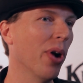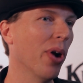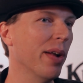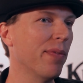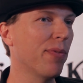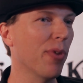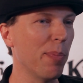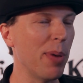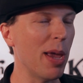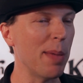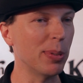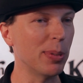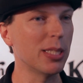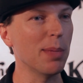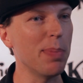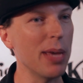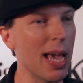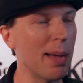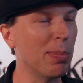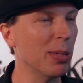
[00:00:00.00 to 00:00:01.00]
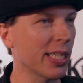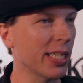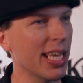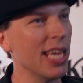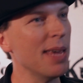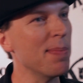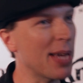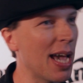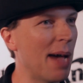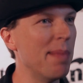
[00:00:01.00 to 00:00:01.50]
and for people to be able to
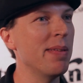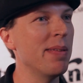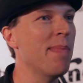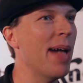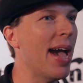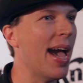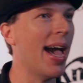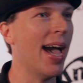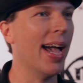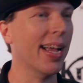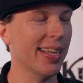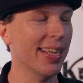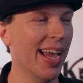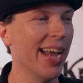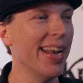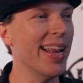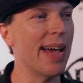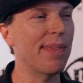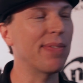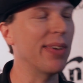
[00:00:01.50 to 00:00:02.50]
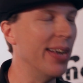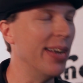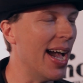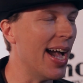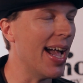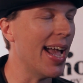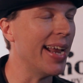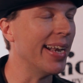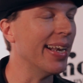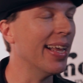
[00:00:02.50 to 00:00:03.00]
keep coming back night after
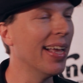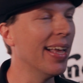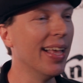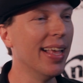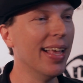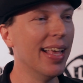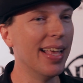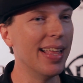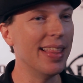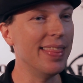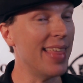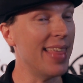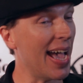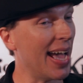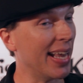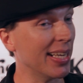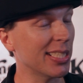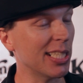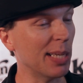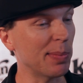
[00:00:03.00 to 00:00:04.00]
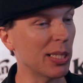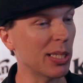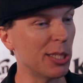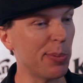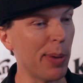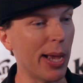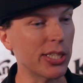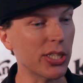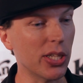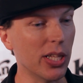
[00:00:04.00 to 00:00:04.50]
night, that is something
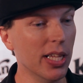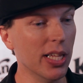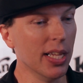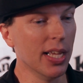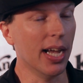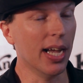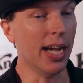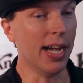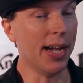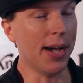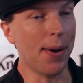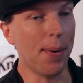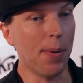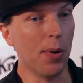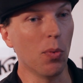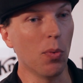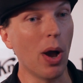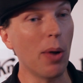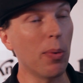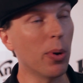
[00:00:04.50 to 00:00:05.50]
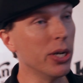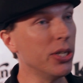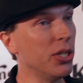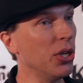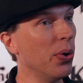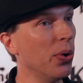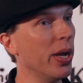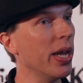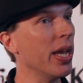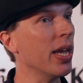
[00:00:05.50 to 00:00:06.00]
special. What we're
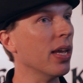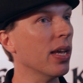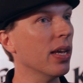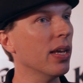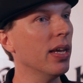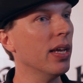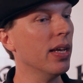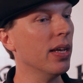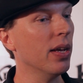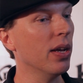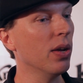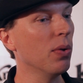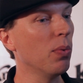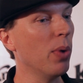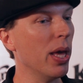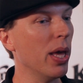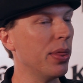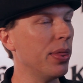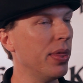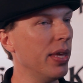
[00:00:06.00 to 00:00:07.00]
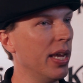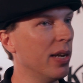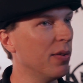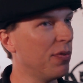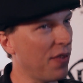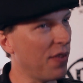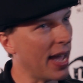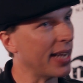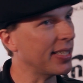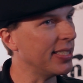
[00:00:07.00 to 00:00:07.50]
doing with
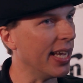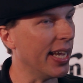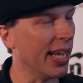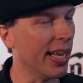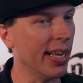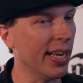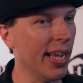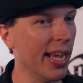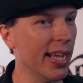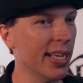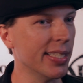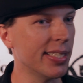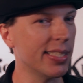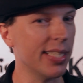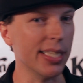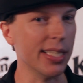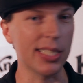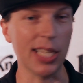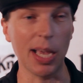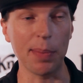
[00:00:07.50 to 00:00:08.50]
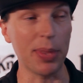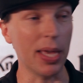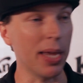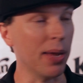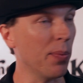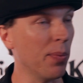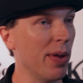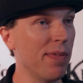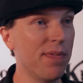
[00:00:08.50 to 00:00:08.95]
Infected is something we've